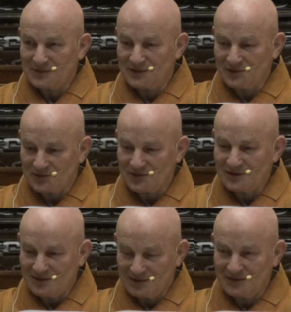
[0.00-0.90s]
is
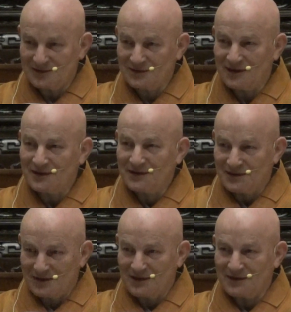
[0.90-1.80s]
the
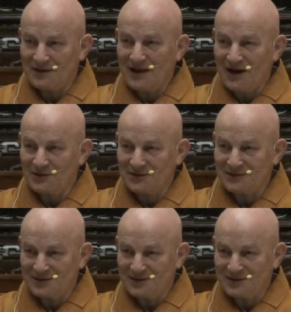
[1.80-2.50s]
uh, our,